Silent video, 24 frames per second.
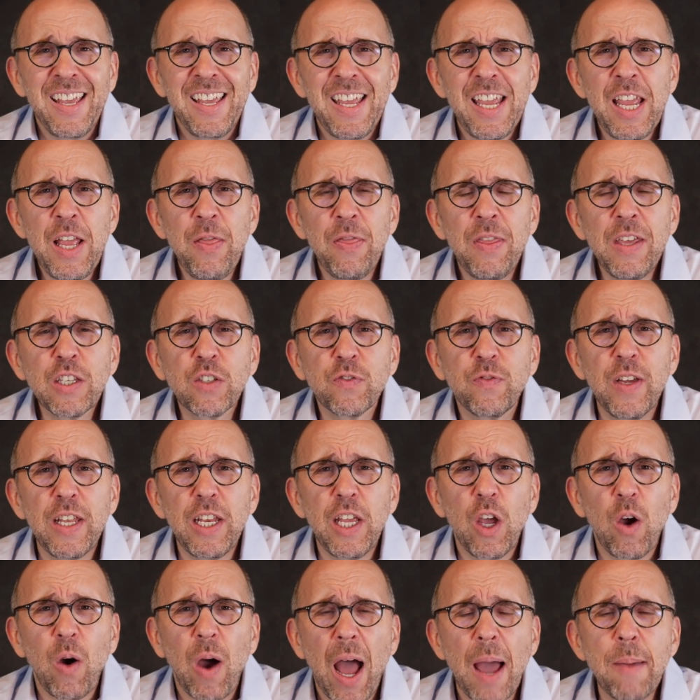In this
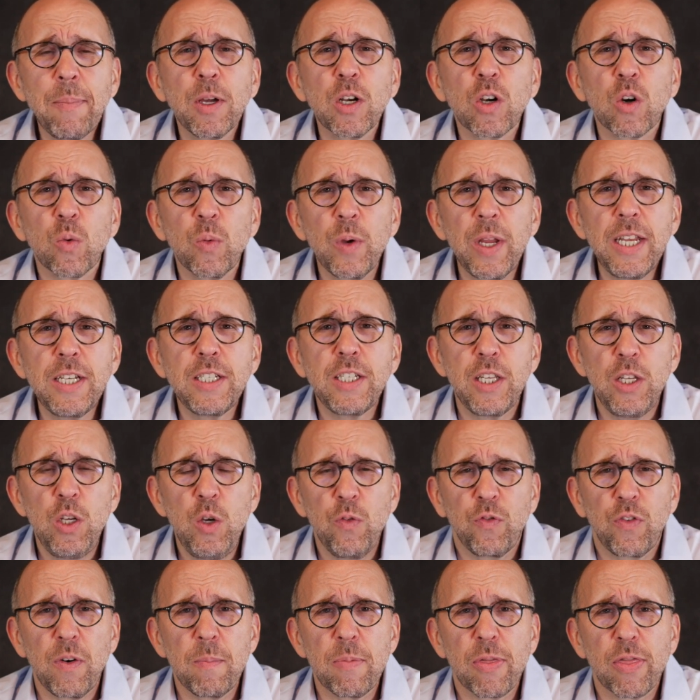video, I'm going to read to
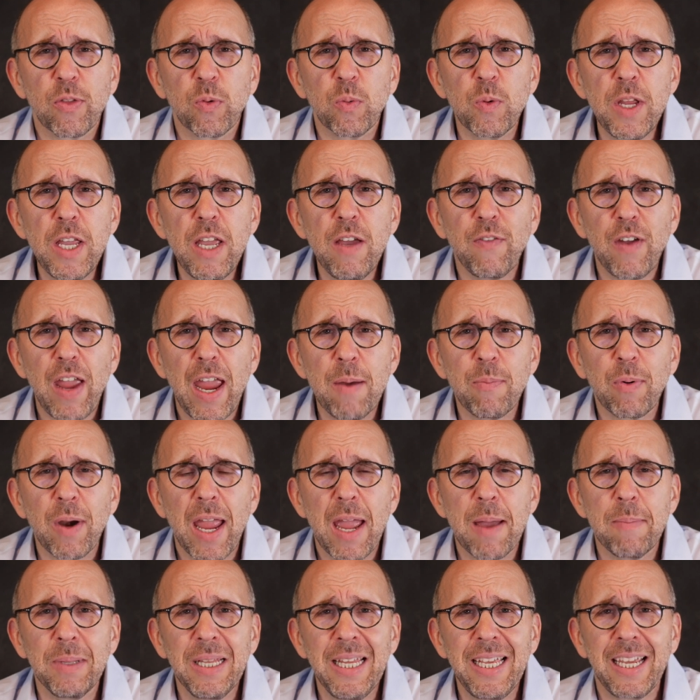you from 3 of
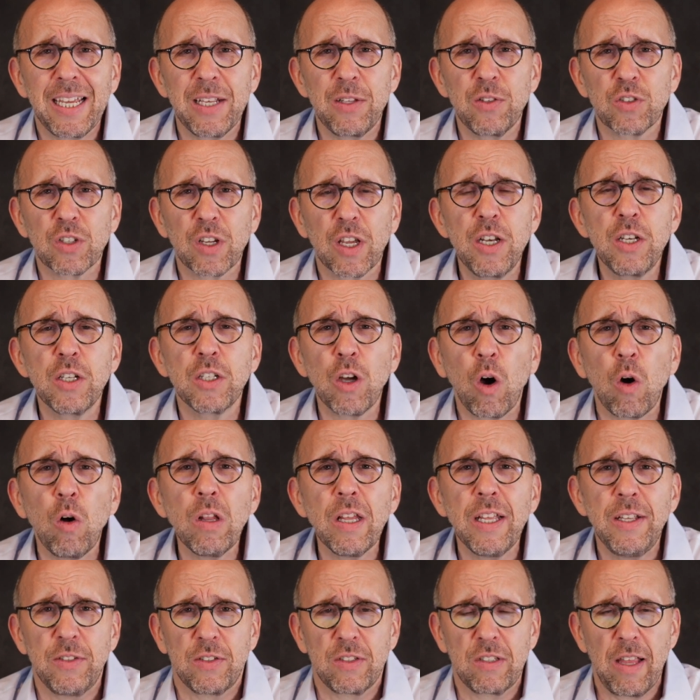Abraham Lincoln's
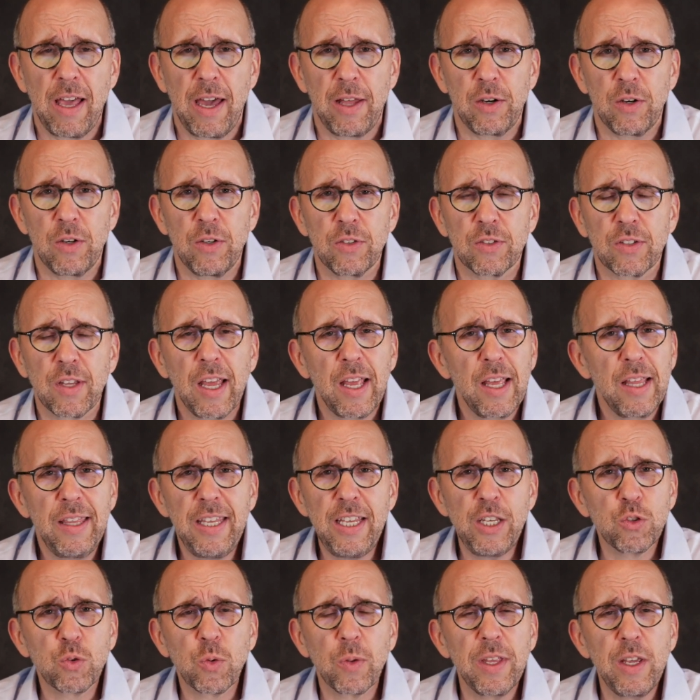condolence letters.
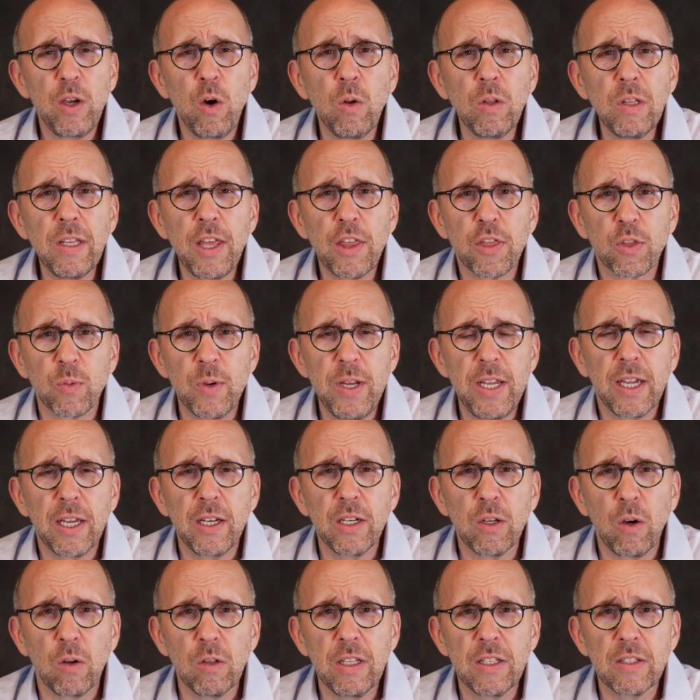These are the only 3
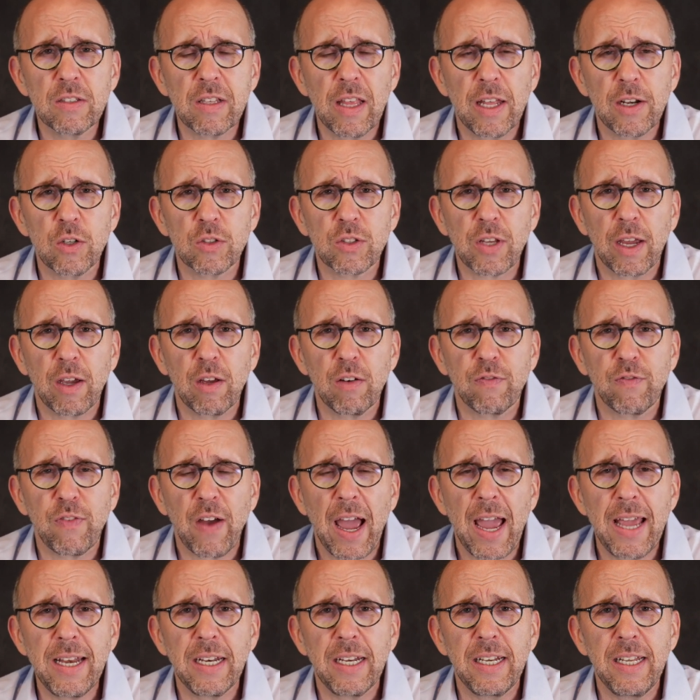condolence letters I could
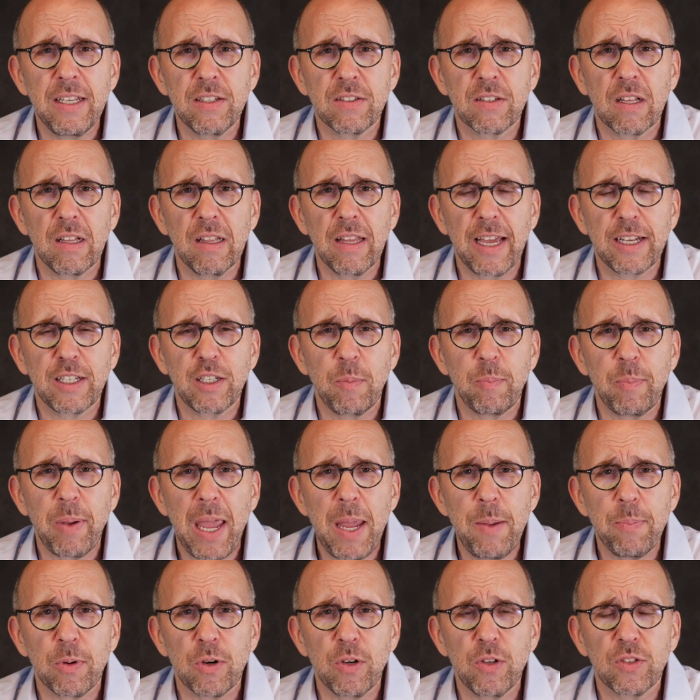find in his collected
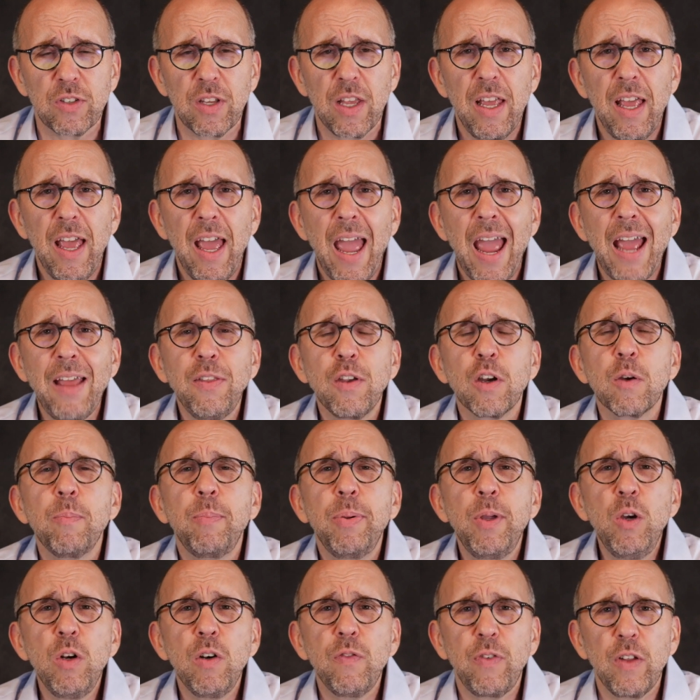papers, and they're
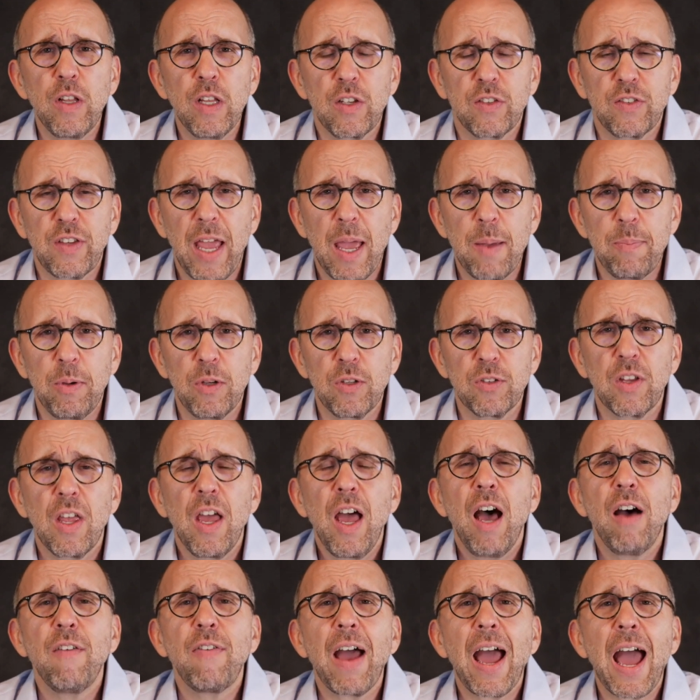beautiful examples
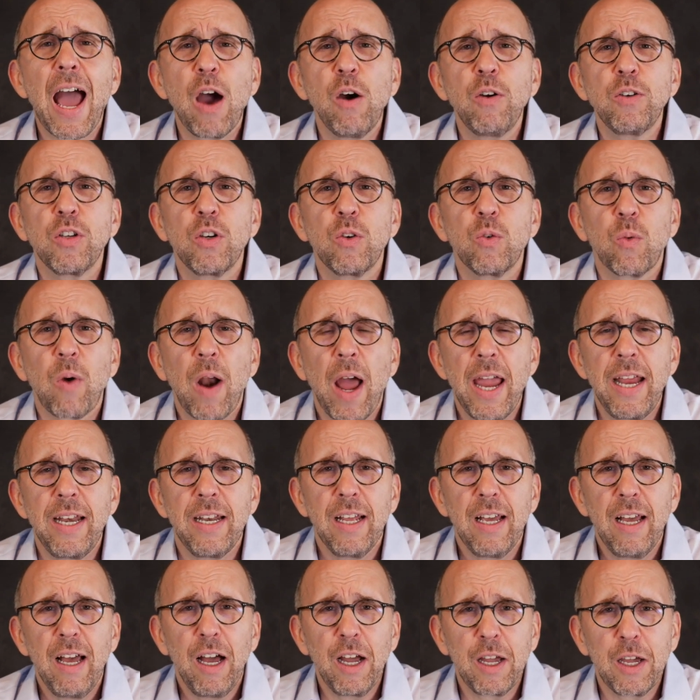of how to
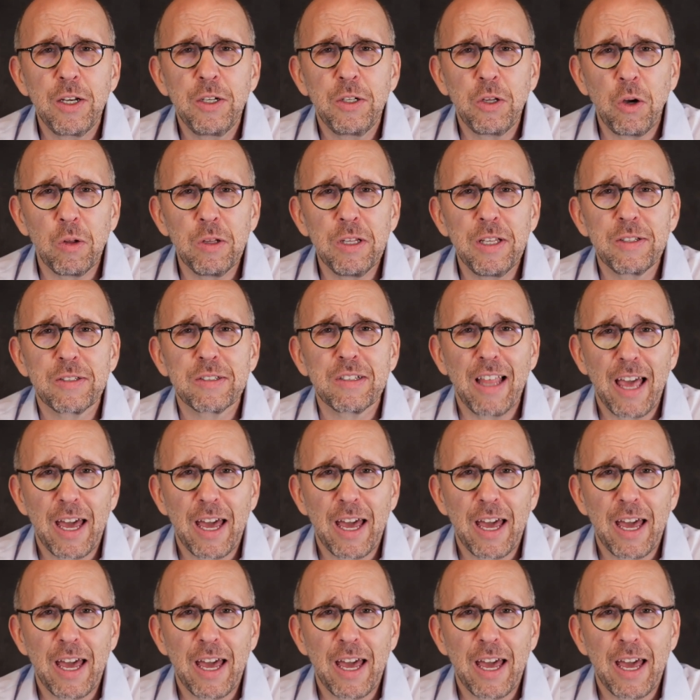write a condolence